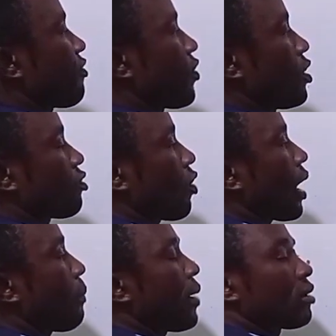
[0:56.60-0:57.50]
before you talk
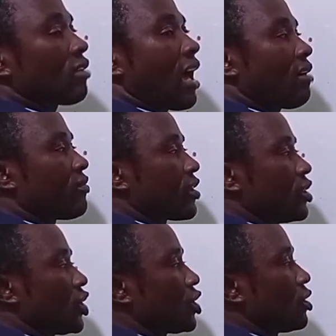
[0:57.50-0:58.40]
about
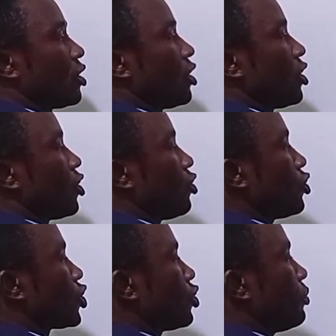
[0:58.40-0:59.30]
average,
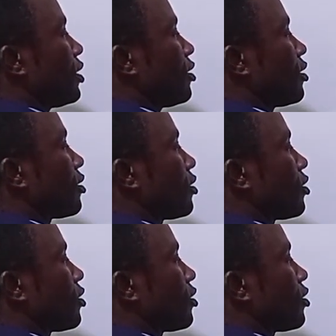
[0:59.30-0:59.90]
you should be